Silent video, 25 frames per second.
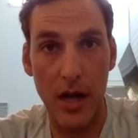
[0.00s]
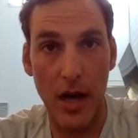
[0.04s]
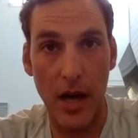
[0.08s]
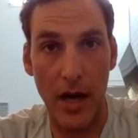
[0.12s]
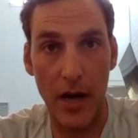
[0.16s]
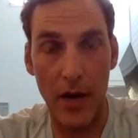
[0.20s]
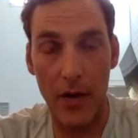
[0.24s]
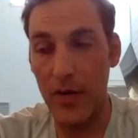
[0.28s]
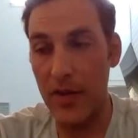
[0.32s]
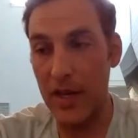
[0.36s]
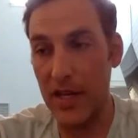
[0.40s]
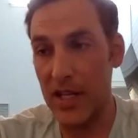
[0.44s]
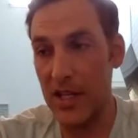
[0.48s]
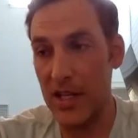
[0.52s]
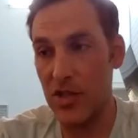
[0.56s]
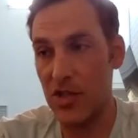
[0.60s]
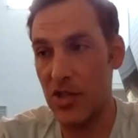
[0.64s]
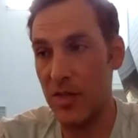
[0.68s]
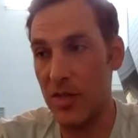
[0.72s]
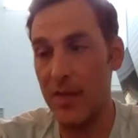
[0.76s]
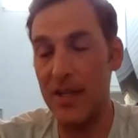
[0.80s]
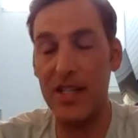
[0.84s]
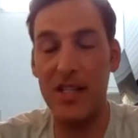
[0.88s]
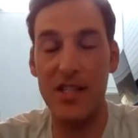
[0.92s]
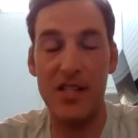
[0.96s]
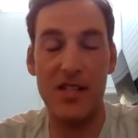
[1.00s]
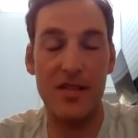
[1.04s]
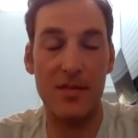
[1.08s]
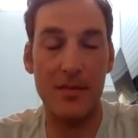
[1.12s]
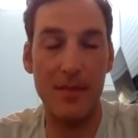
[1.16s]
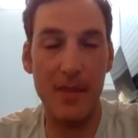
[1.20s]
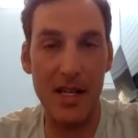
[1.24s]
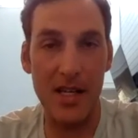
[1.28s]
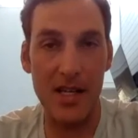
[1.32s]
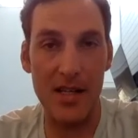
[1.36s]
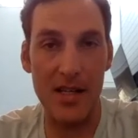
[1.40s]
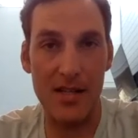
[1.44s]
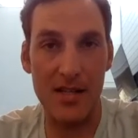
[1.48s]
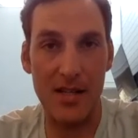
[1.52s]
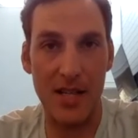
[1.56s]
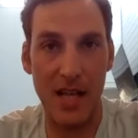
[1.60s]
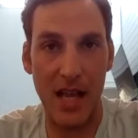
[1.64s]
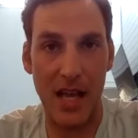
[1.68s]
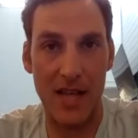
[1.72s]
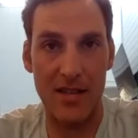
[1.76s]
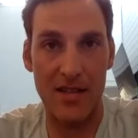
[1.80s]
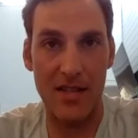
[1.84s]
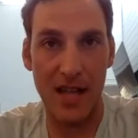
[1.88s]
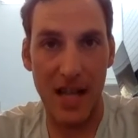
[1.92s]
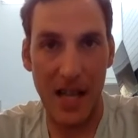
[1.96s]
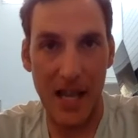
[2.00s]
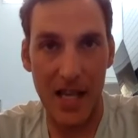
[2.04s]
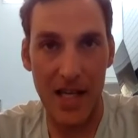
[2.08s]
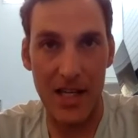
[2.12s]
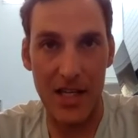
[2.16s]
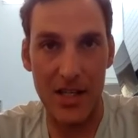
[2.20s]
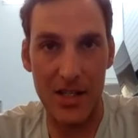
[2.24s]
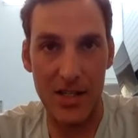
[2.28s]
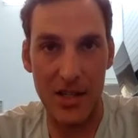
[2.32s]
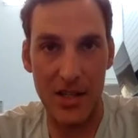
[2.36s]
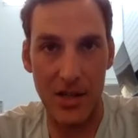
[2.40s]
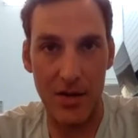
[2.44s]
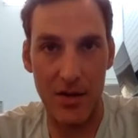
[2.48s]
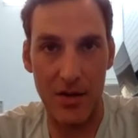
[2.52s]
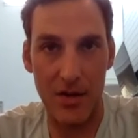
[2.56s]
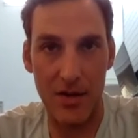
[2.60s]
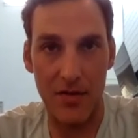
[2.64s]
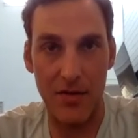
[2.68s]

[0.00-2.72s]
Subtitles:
I don't think it should be dismissed as an anecdote.